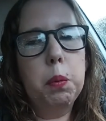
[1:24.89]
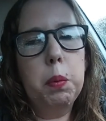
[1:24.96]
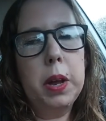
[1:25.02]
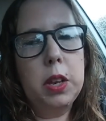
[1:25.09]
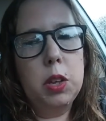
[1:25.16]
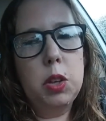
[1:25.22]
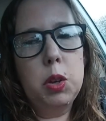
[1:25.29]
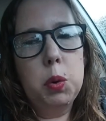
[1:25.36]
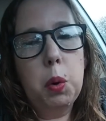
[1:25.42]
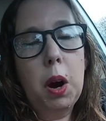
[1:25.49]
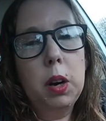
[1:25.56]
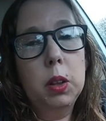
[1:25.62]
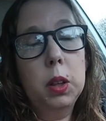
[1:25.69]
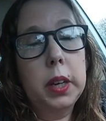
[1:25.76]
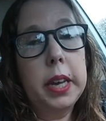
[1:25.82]
when you
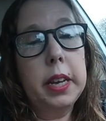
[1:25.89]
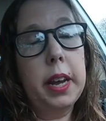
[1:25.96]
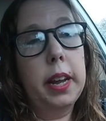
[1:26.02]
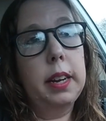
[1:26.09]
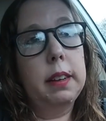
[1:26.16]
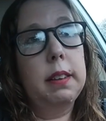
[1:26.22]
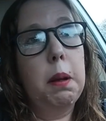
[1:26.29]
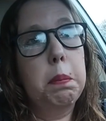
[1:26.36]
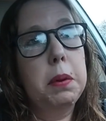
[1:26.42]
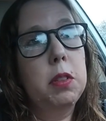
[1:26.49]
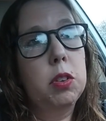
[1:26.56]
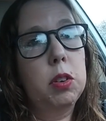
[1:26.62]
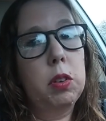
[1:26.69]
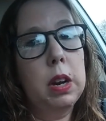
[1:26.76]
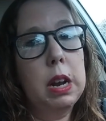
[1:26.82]
are looking at
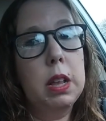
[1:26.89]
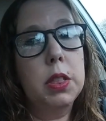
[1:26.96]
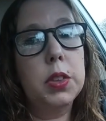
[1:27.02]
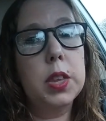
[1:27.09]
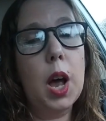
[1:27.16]
acceptance screens.